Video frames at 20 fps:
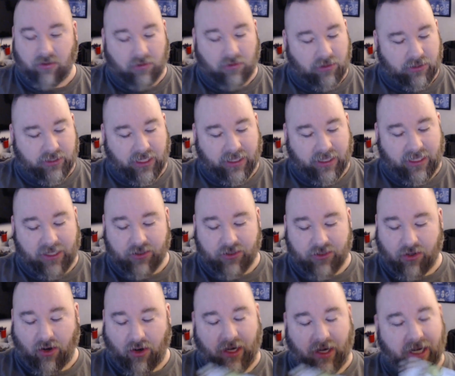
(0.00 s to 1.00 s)
So it looks like
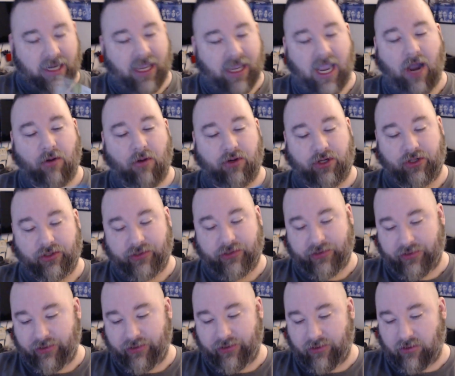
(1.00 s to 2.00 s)
these are
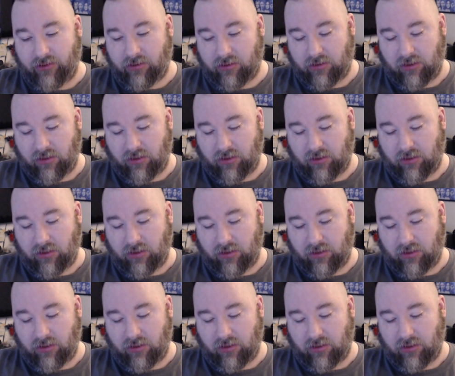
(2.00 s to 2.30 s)
encounters